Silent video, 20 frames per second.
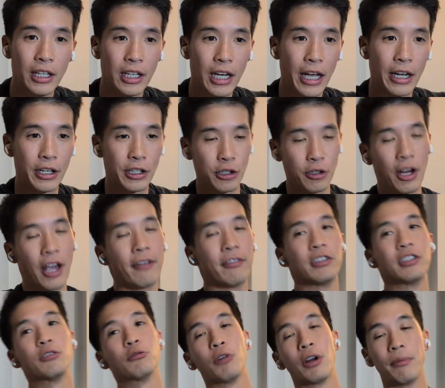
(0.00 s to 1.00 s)
and then you're
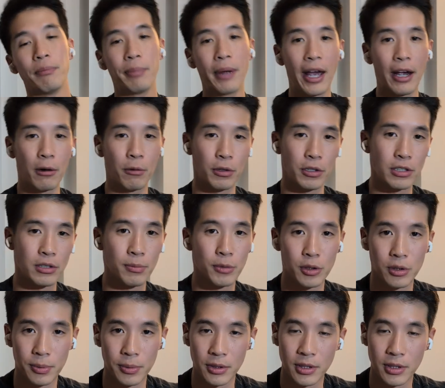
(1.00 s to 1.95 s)
having to run backwards multiple